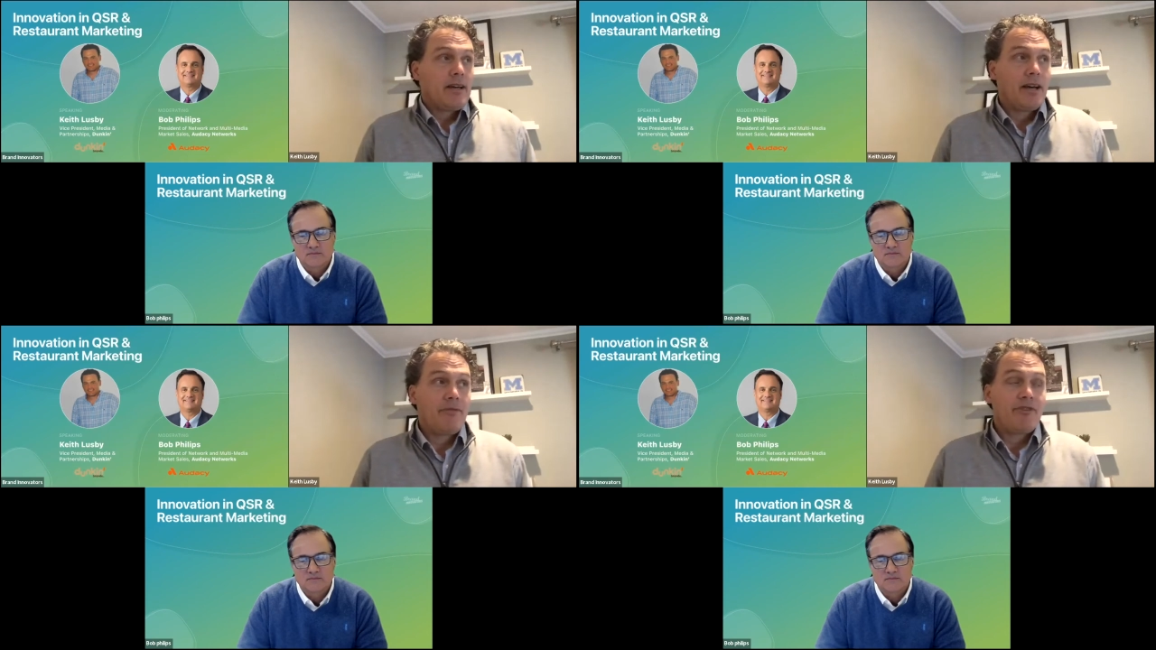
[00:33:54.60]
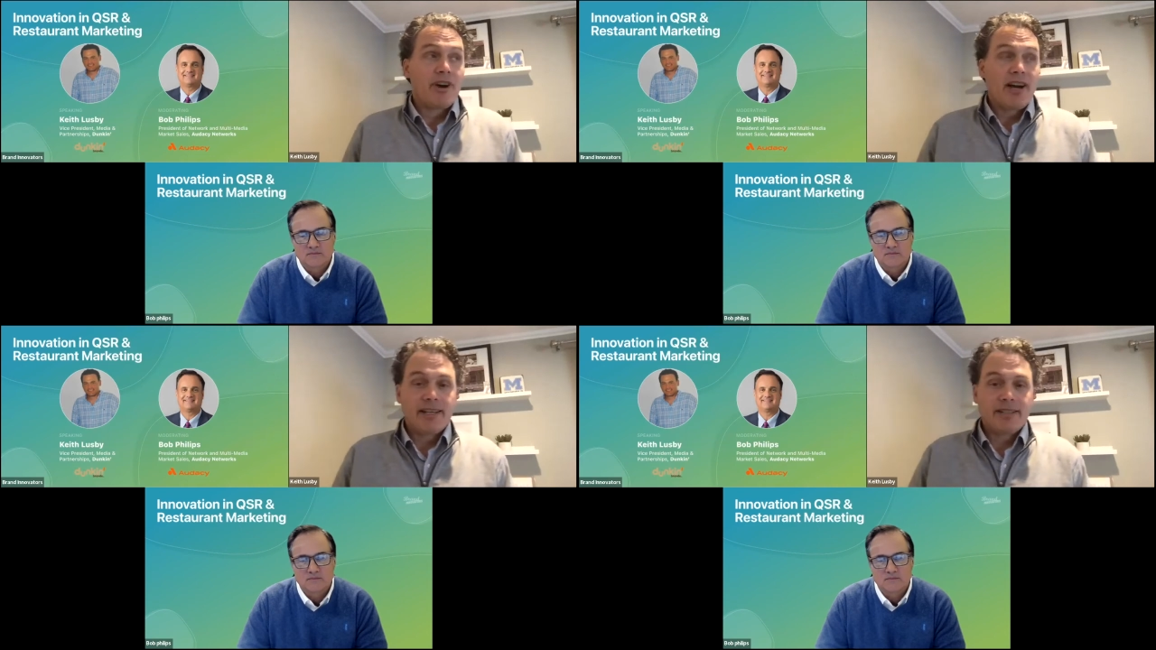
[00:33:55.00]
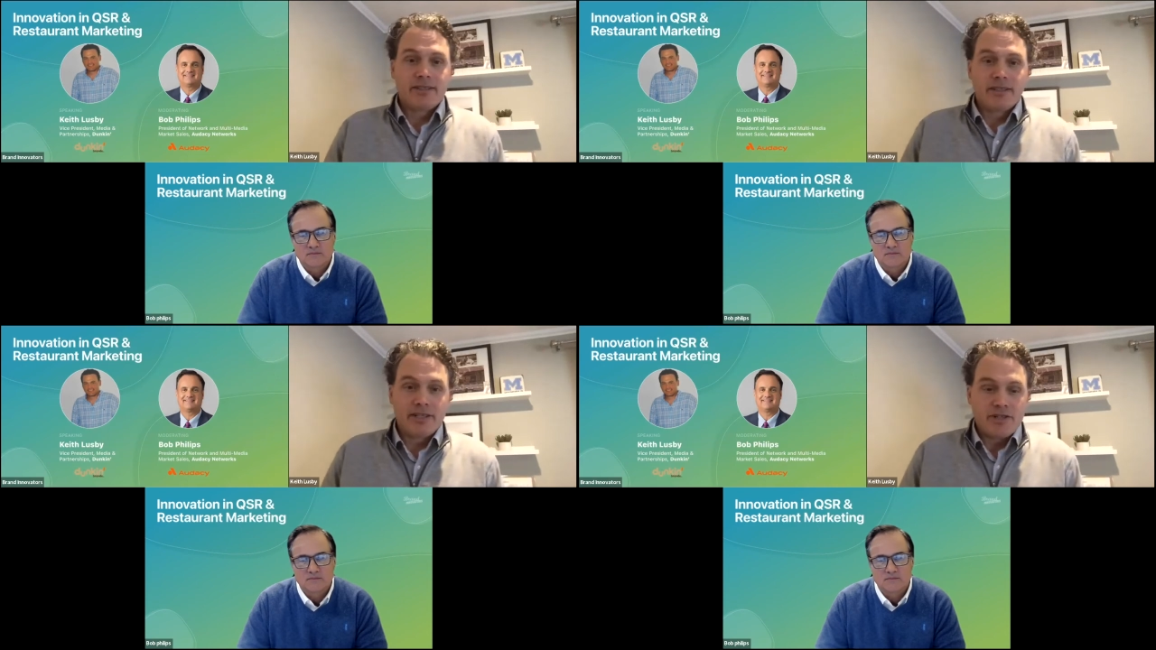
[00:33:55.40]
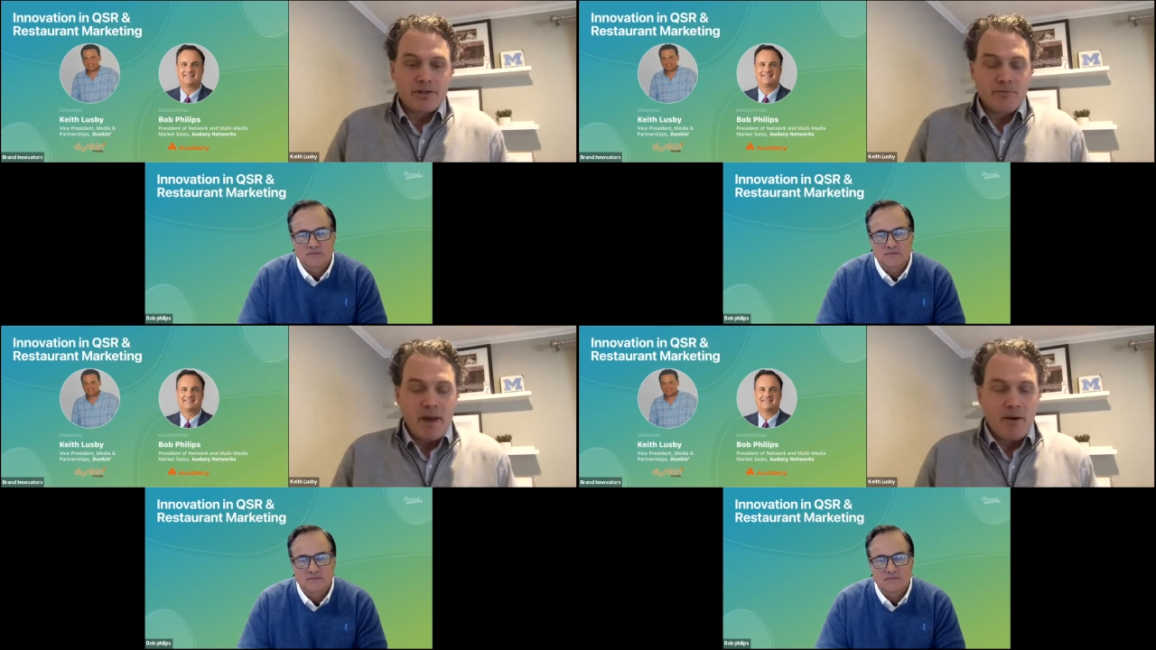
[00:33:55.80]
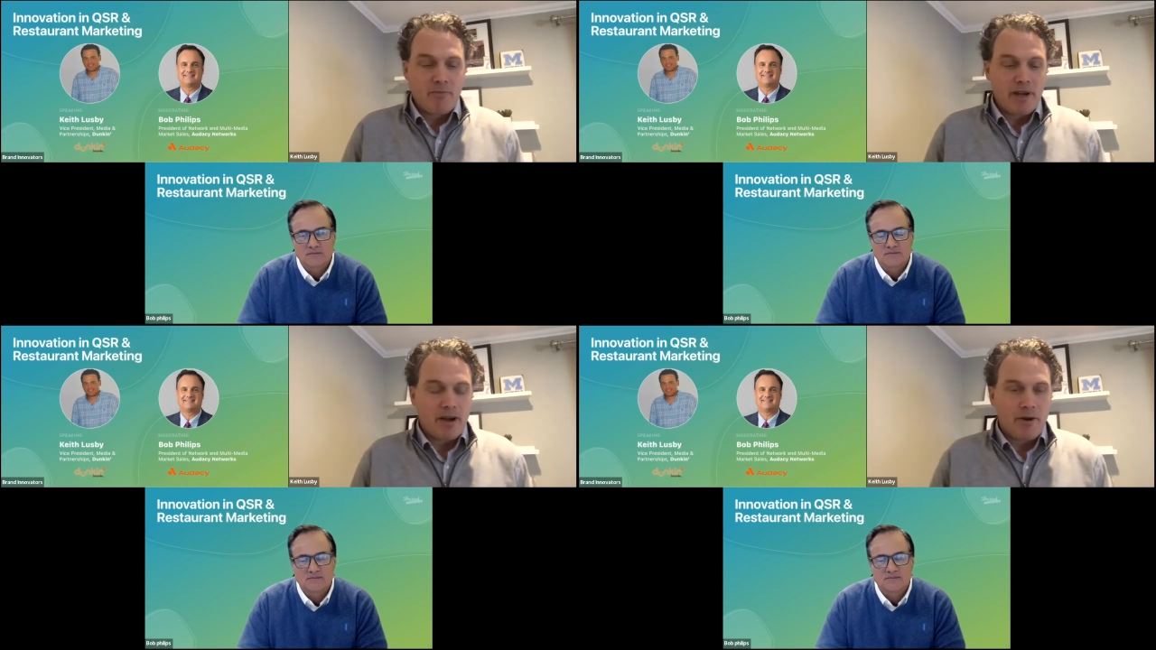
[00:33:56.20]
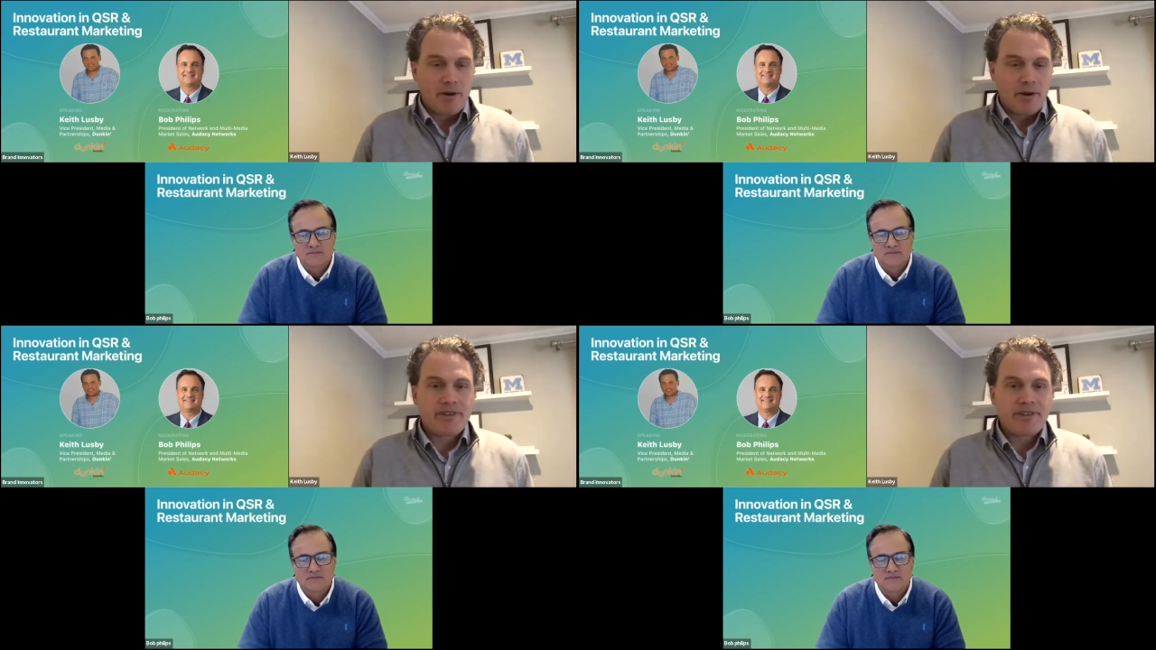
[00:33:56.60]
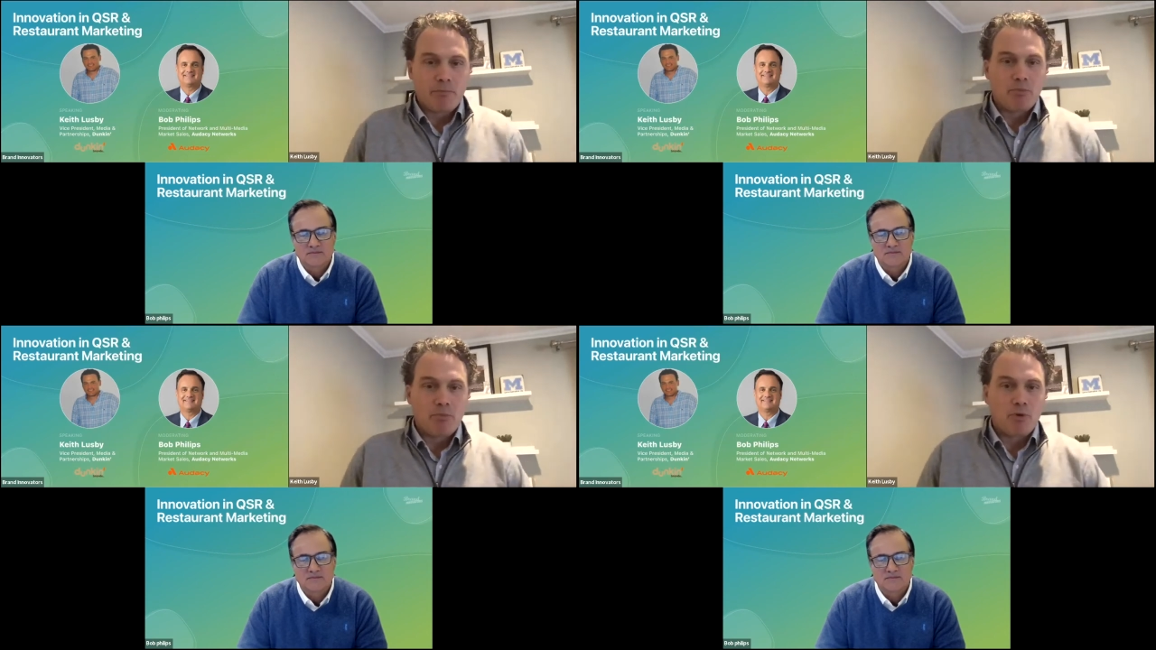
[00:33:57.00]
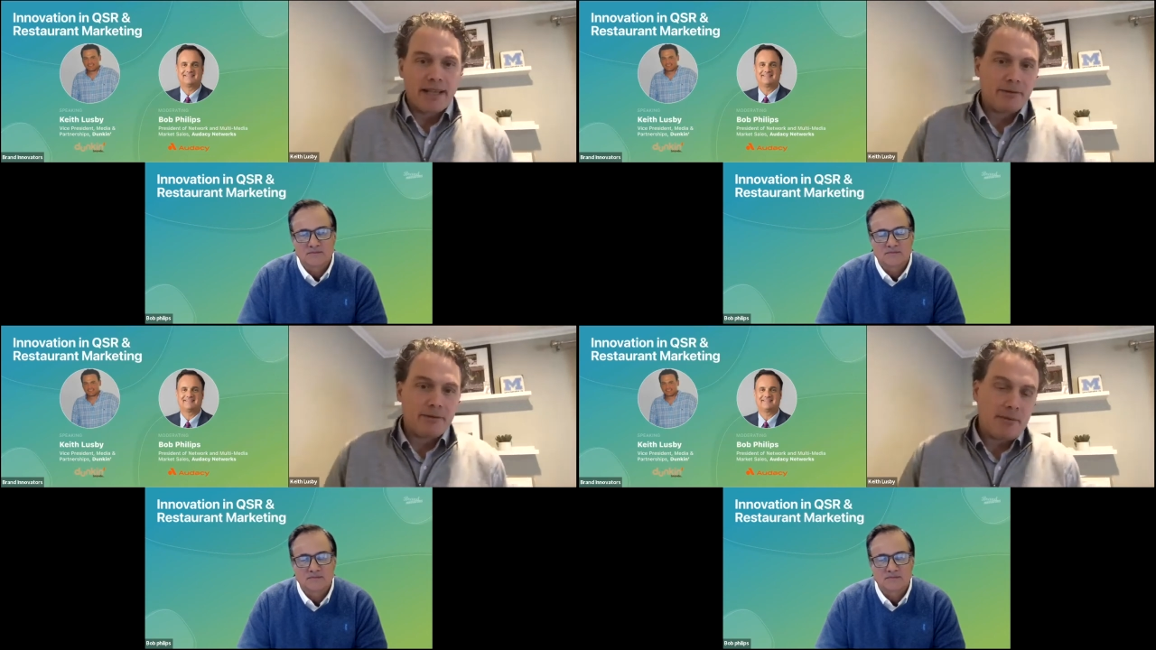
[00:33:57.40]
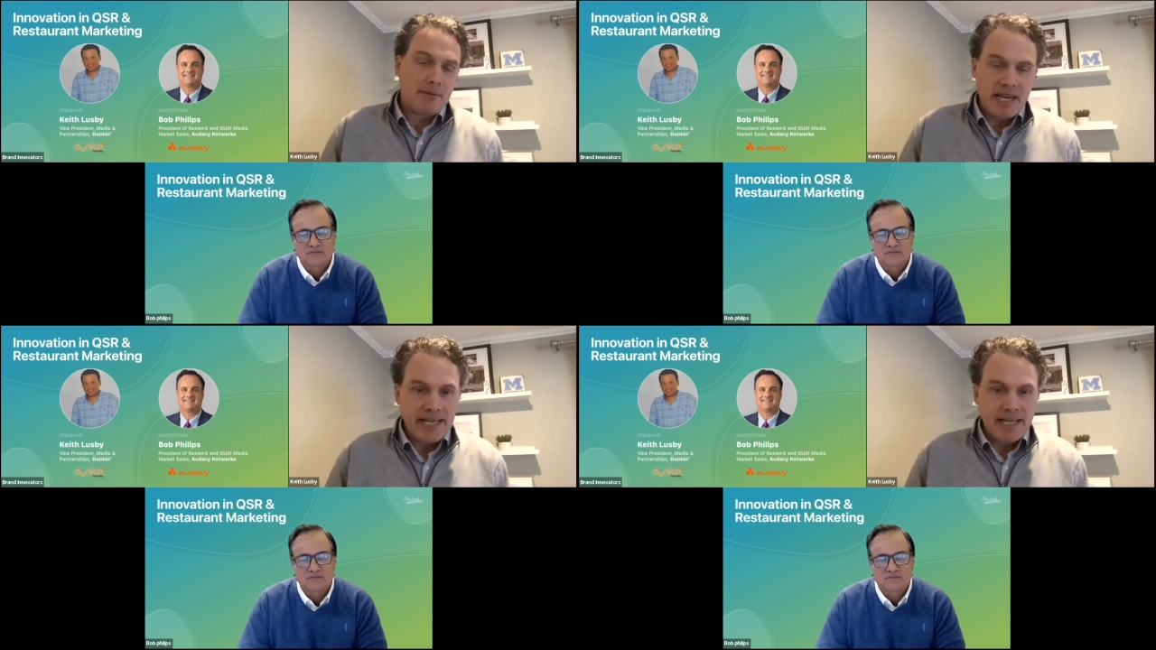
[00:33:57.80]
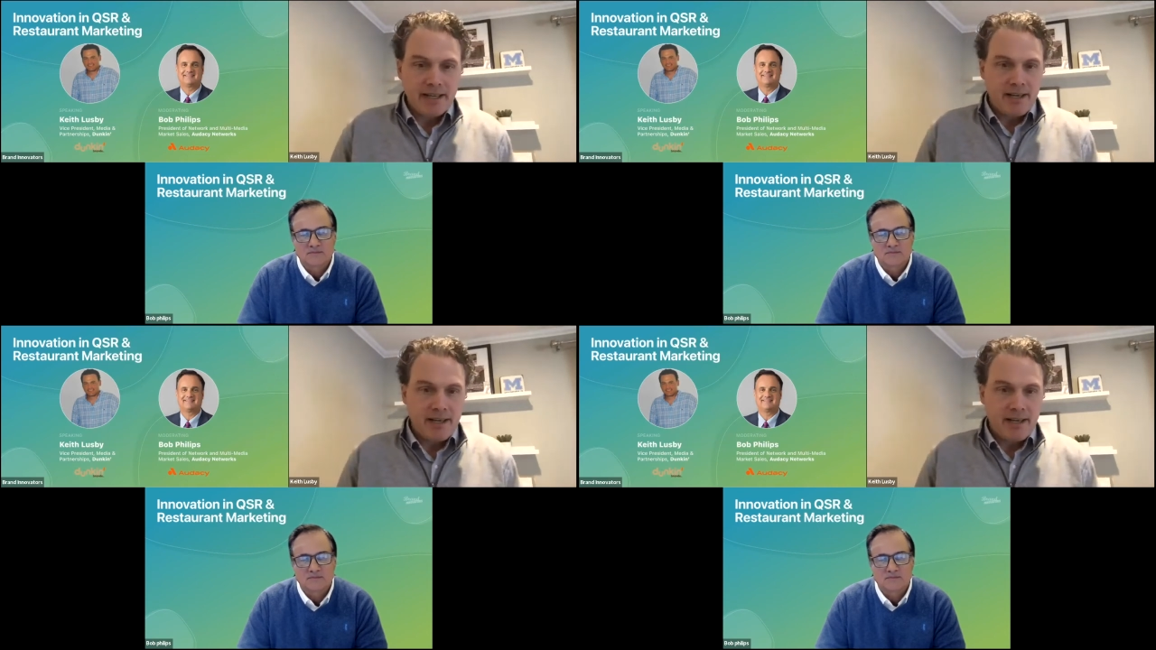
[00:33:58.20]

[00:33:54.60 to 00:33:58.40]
Speaker 1: for us, it's just about you know we just have to broad like like media.